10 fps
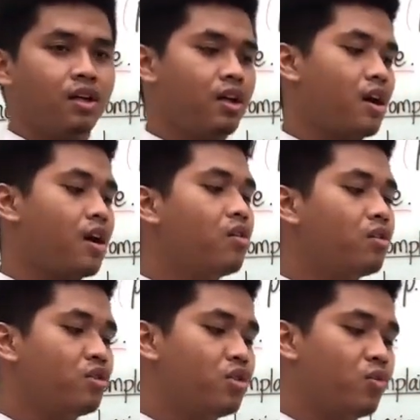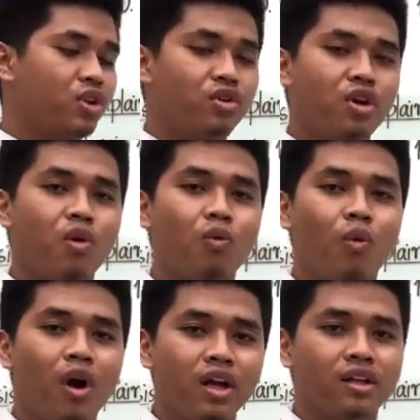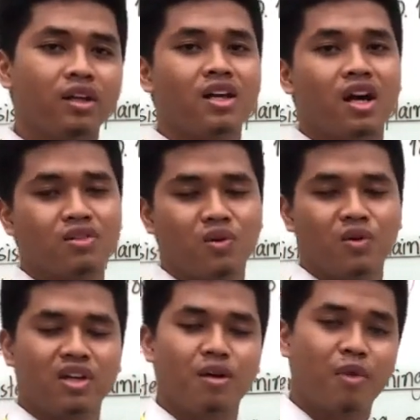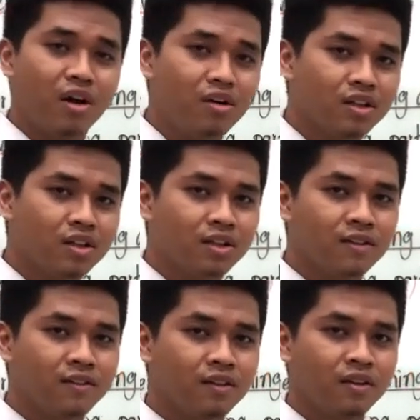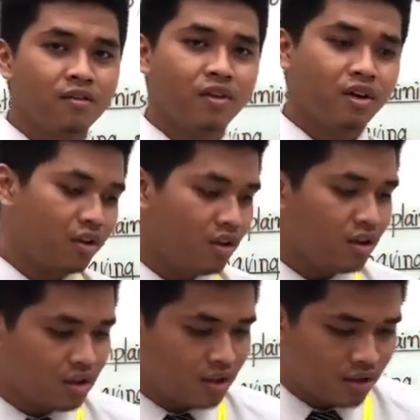Now, do you want to know what they are talking about? Very good.